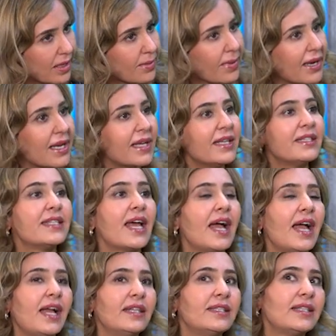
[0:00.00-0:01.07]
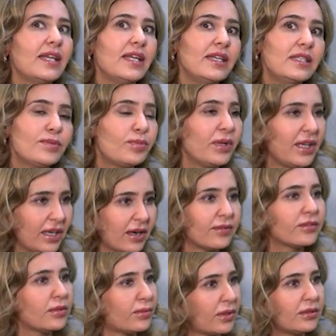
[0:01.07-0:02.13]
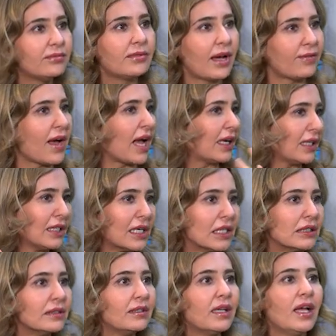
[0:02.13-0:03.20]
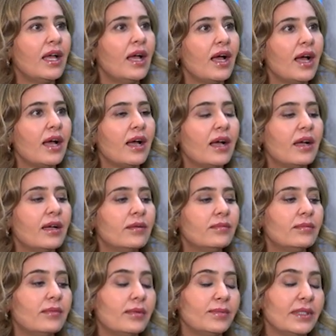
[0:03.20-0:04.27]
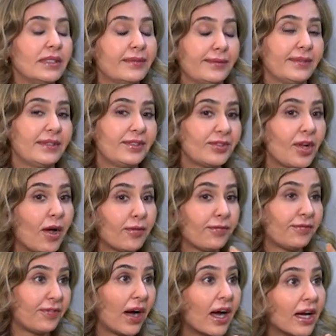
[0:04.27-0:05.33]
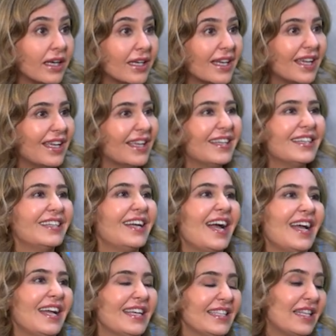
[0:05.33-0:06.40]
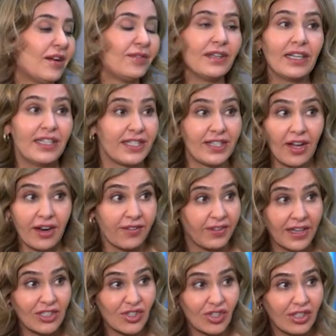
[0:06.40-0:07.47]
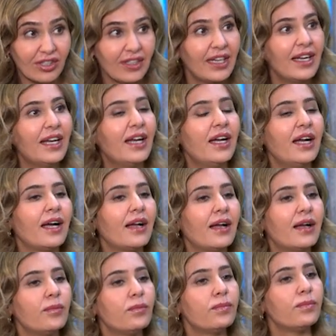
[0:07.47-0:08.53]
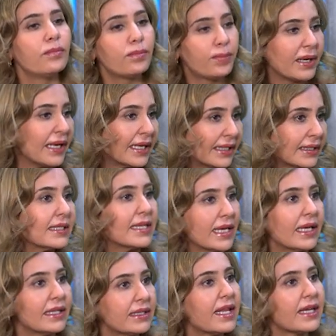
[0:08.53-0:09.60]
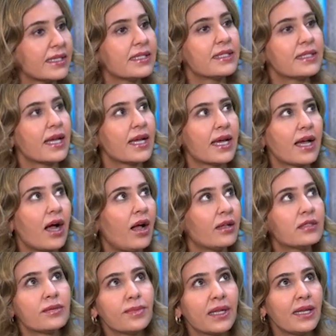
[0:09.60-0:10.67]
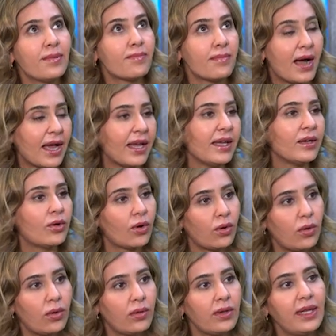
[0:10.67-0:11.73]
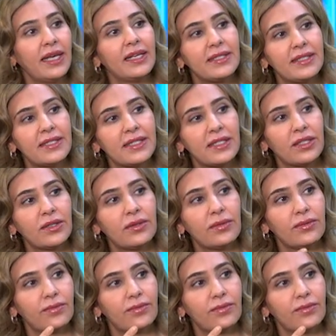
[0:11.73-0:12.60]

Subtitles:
minutes, and it's pretty comfortable. I've had it done. It's not fun. It definitely is not a facial, but it does. Ultimately, my goal is to,